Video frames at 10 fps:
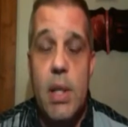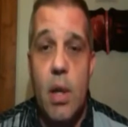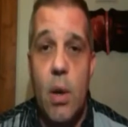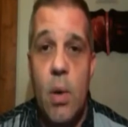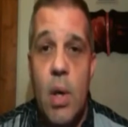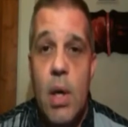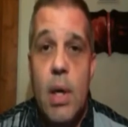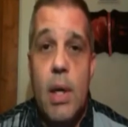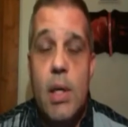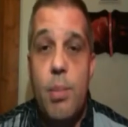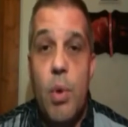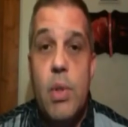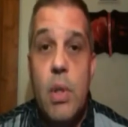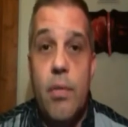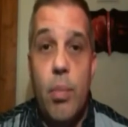SEO and his
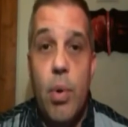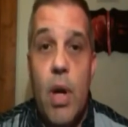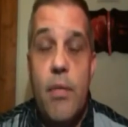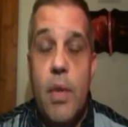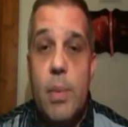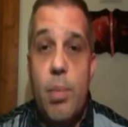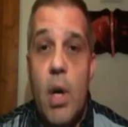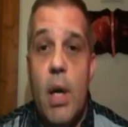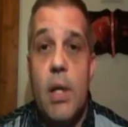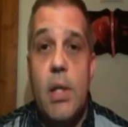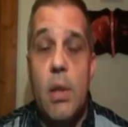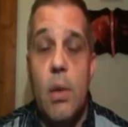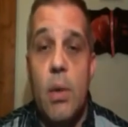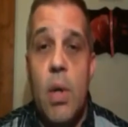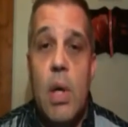posting for profits products.
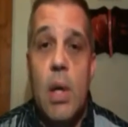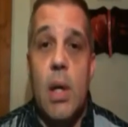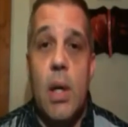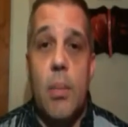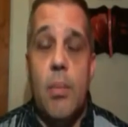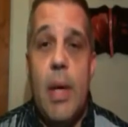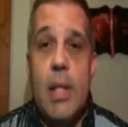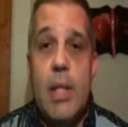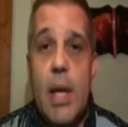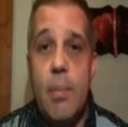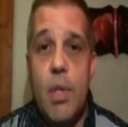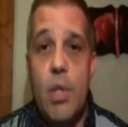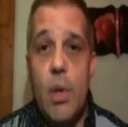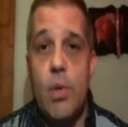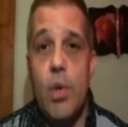So um, by the time
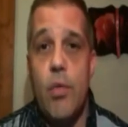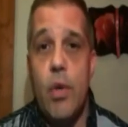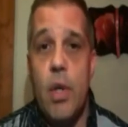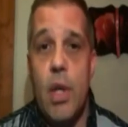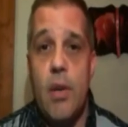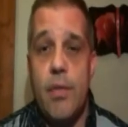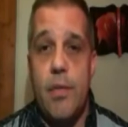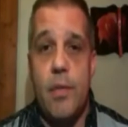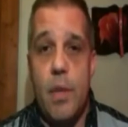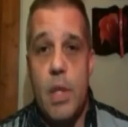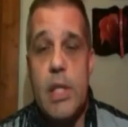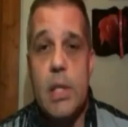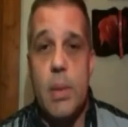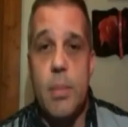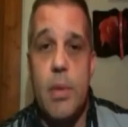this show's over, you'll have at
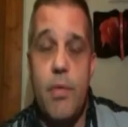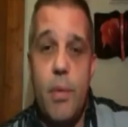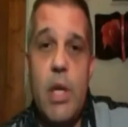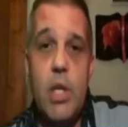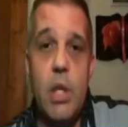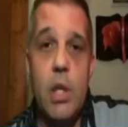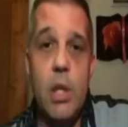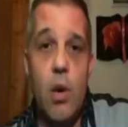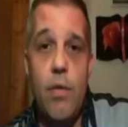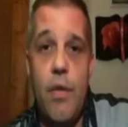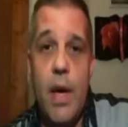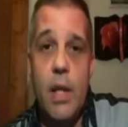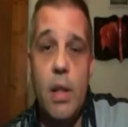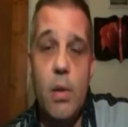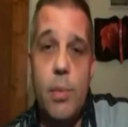least some information to go
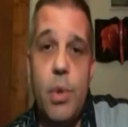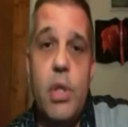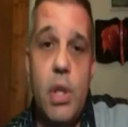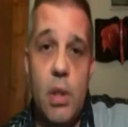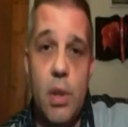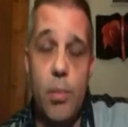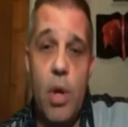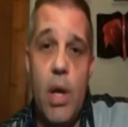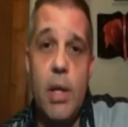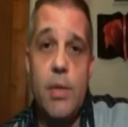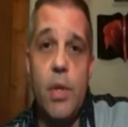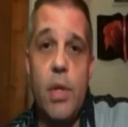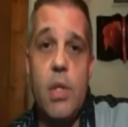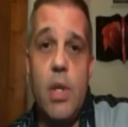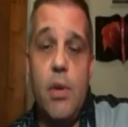find those particular products
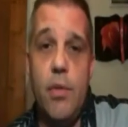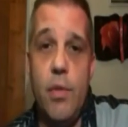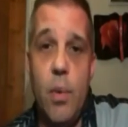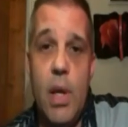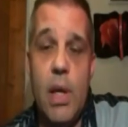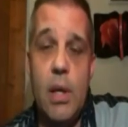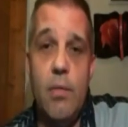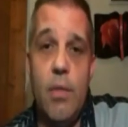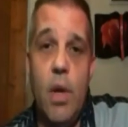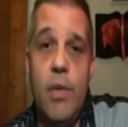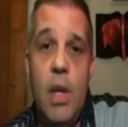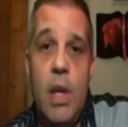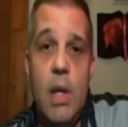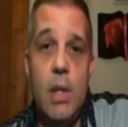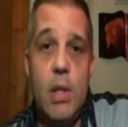for yourself if you want to get
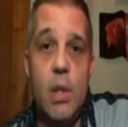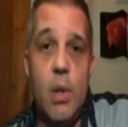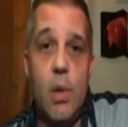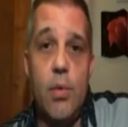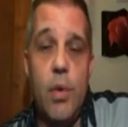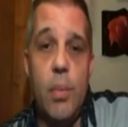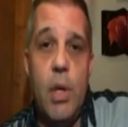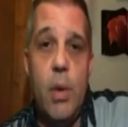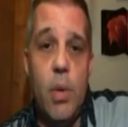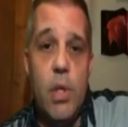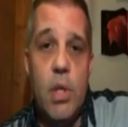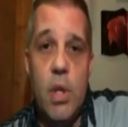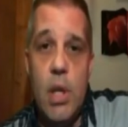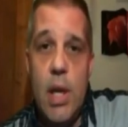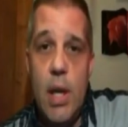involved. So from here, we're just
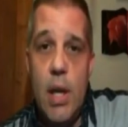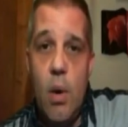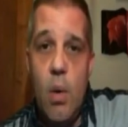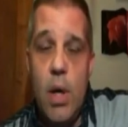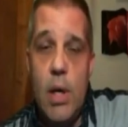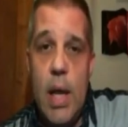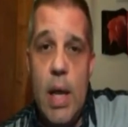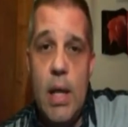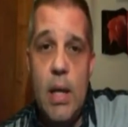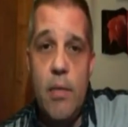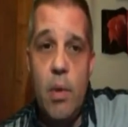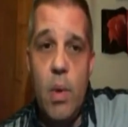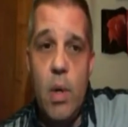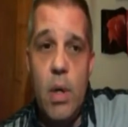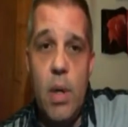going to kind of go uncanned, everyone.